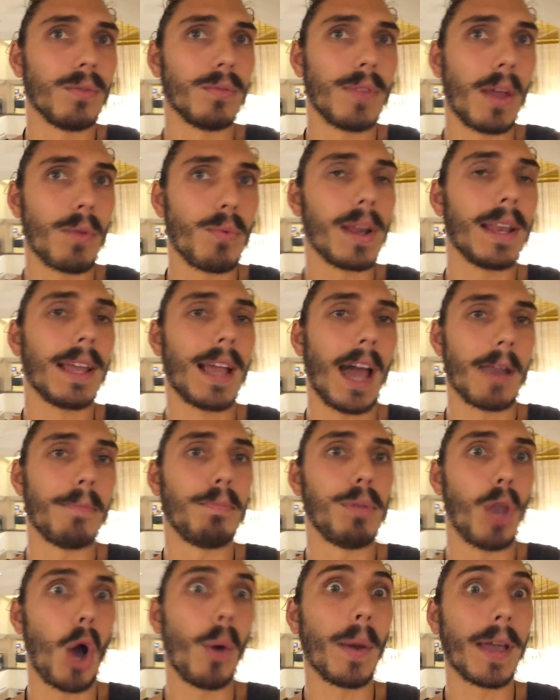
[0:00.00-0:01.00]
They're really kind of
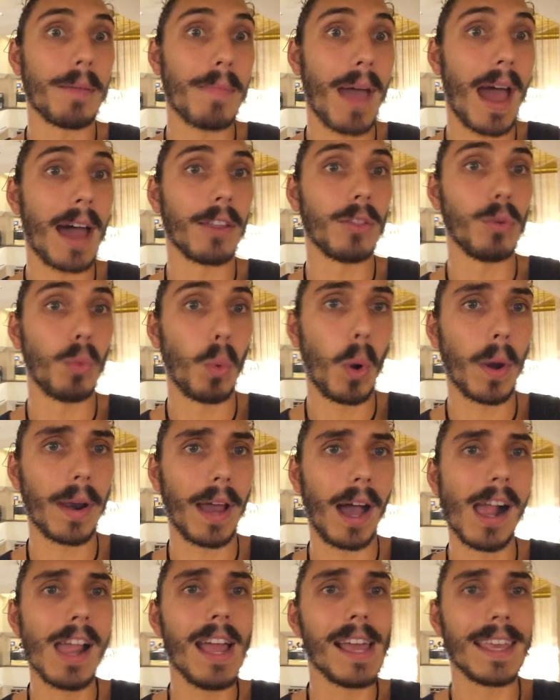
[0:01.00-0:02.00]
blowing them out of the
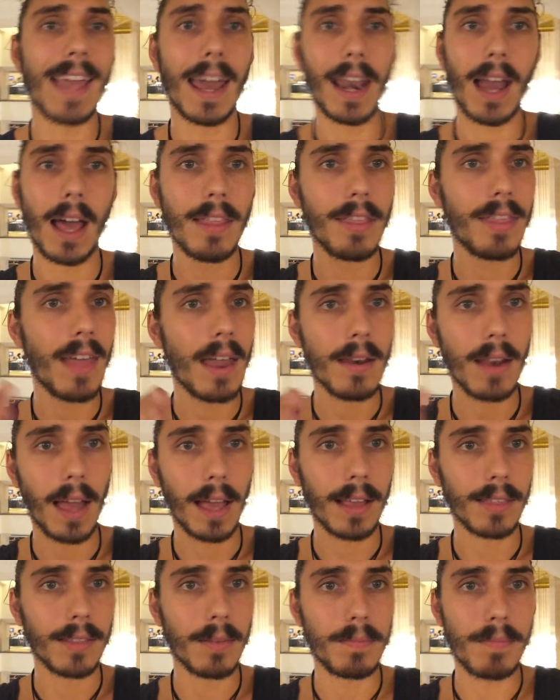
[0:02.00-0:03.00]
water. Yet then,
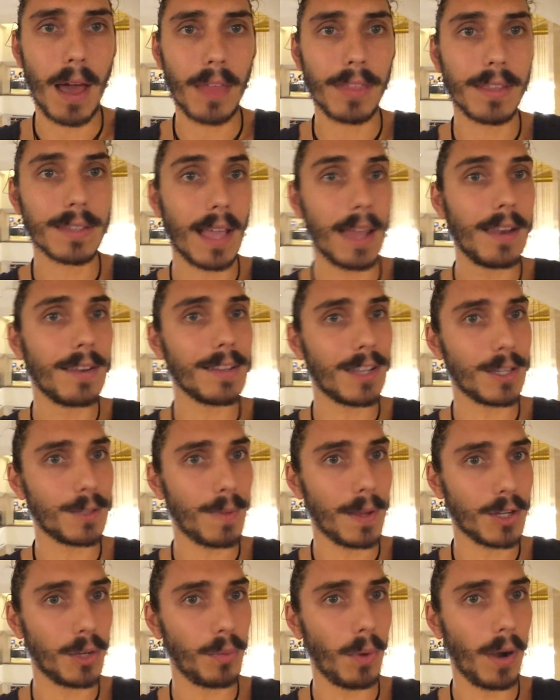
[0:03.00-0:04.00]
like, the mothers, and this is
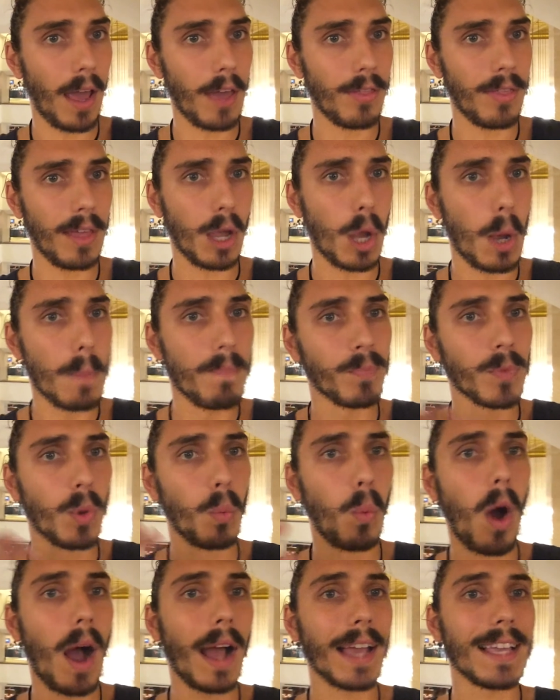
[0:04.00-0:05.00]
especially what I think,
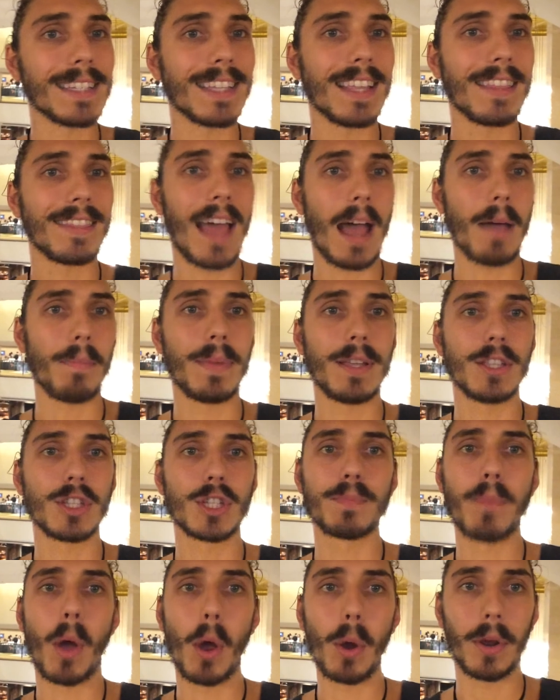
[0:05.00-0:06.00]
why isn't that been
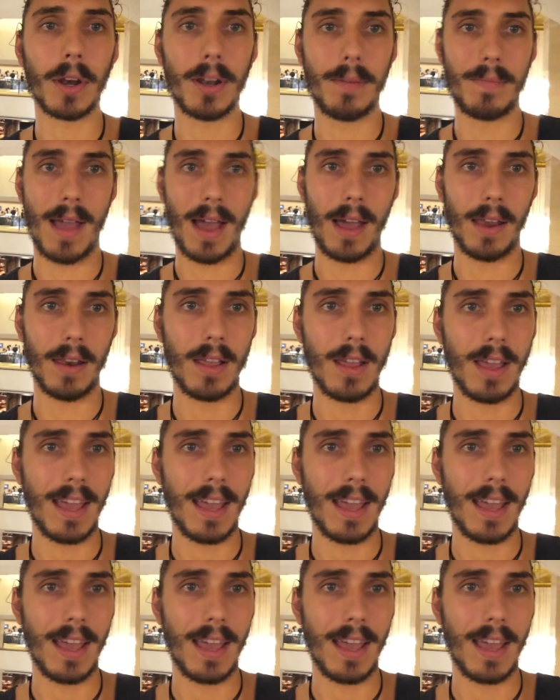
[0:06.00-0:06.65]
spoken about?